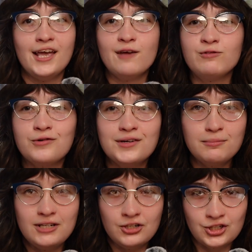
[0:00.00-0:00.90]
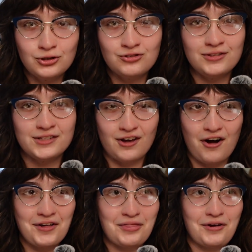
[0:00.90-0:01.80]
If you're going to be a children's
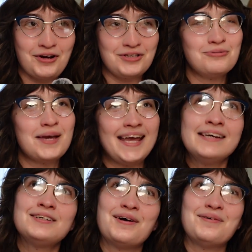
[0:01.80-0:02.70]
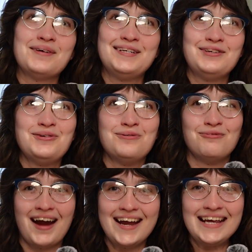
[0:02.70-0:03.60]
author, you can't go into
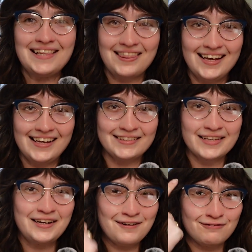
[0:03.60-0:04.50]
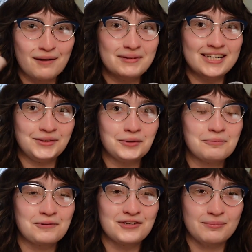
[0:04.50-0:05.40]
writing things from an
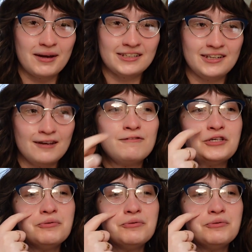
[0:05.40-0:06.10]
adult perspective.